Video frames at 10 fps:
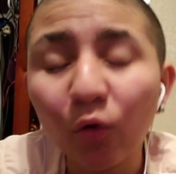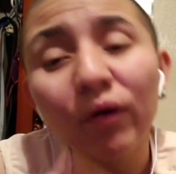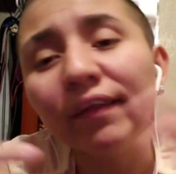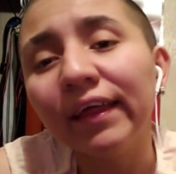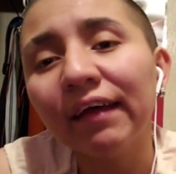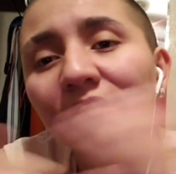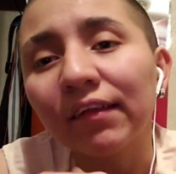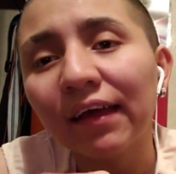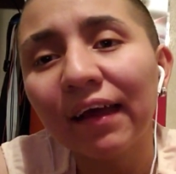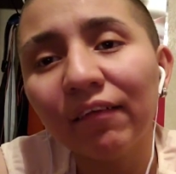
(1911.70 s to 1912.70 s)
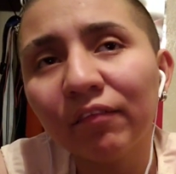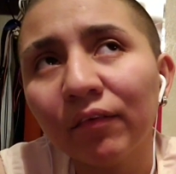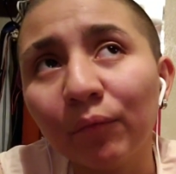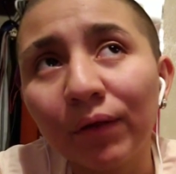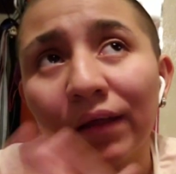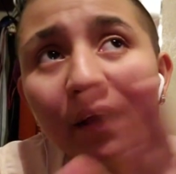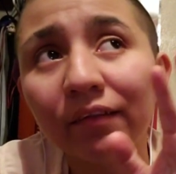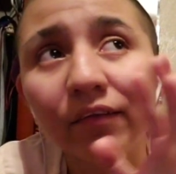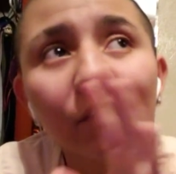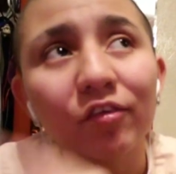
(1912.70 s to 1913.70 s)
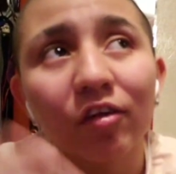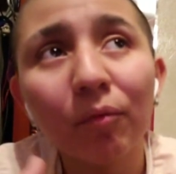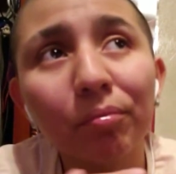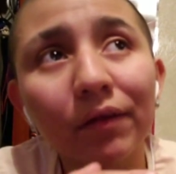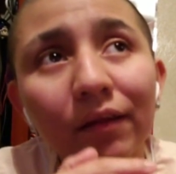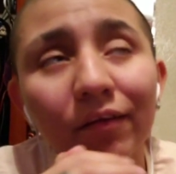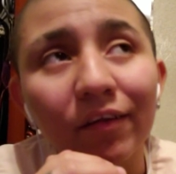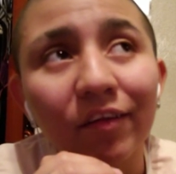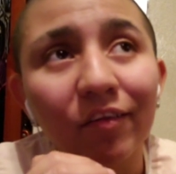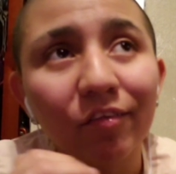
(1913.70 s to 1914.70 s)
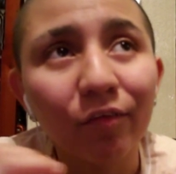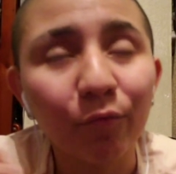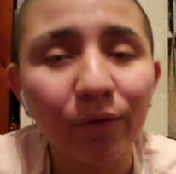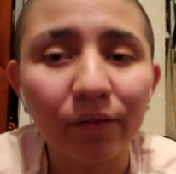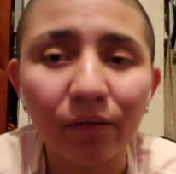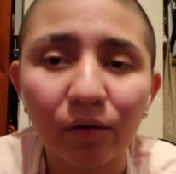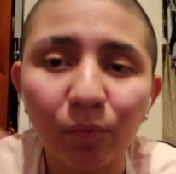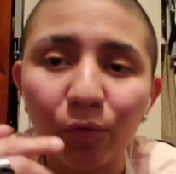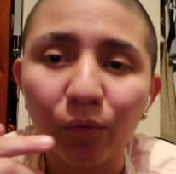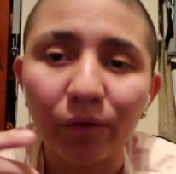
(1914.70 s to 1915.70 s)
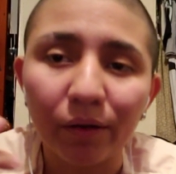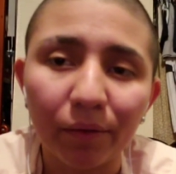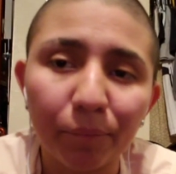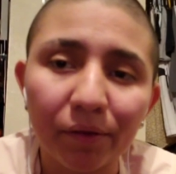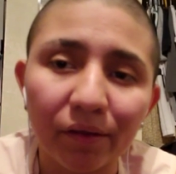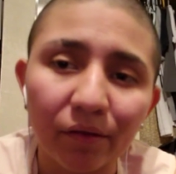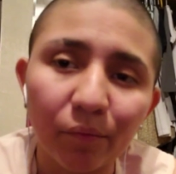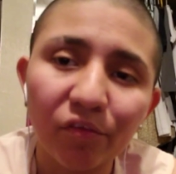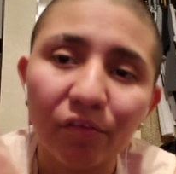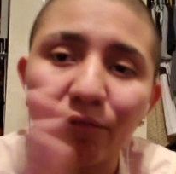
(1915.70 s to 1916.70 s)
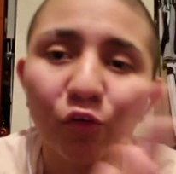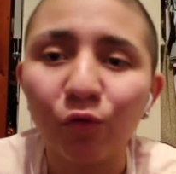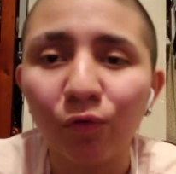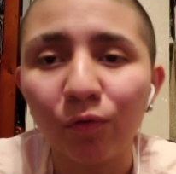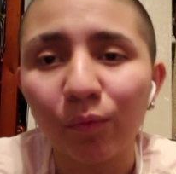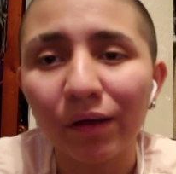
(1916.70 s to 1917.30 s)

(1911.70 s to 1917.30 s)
Oh, and then after we got done shopping and all that stuff, we ended up going and picking up some food.